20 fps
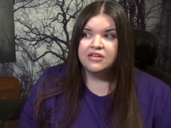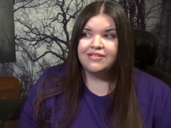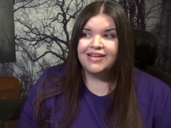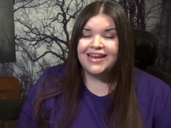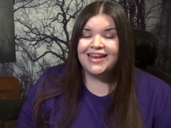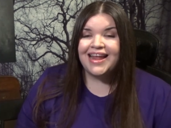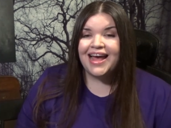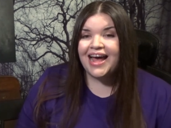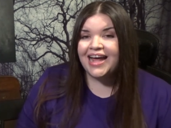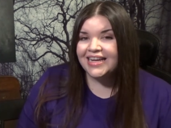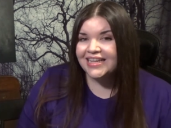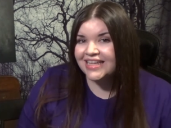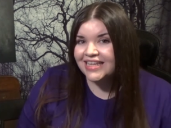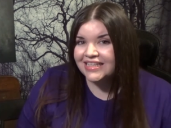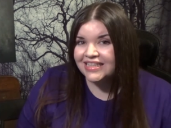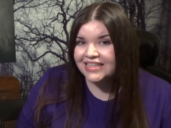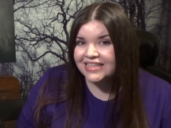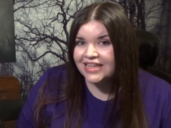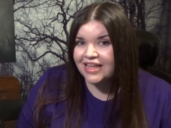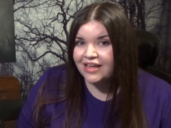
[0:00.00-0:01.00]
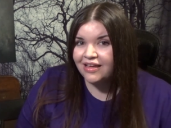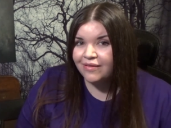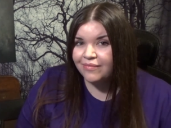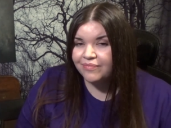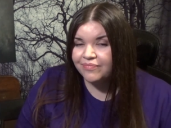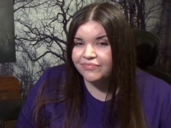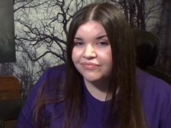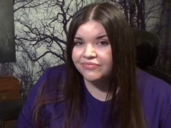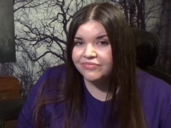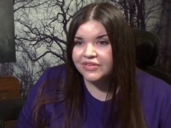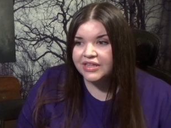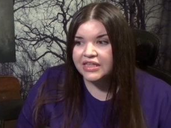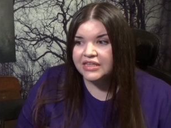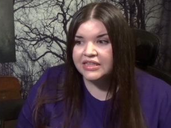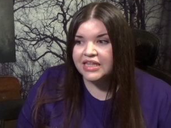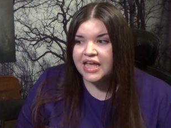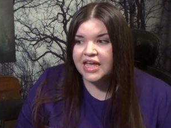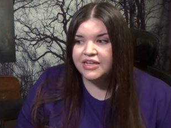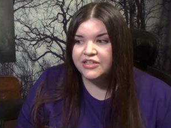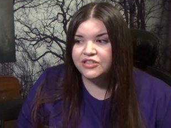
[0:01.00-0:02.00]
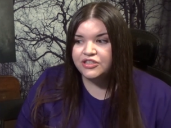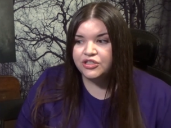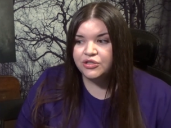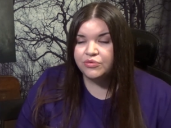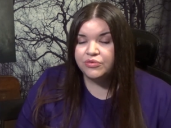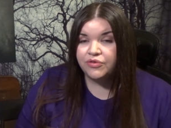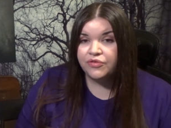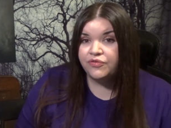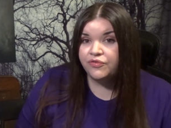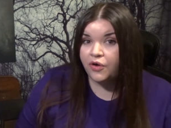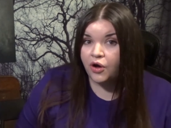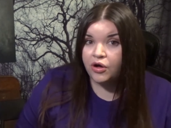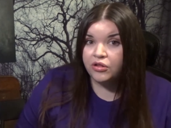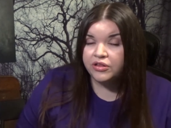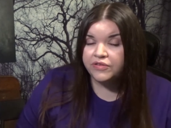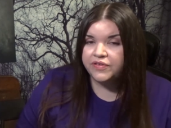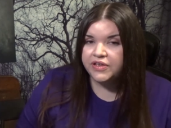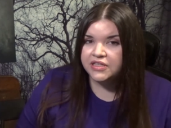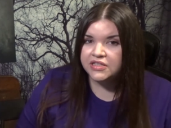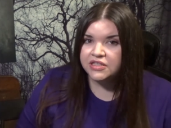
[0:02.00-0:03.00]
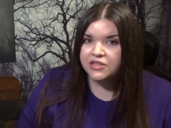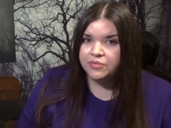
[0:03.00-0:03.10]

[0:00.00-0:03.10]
not killing them led to the fall of his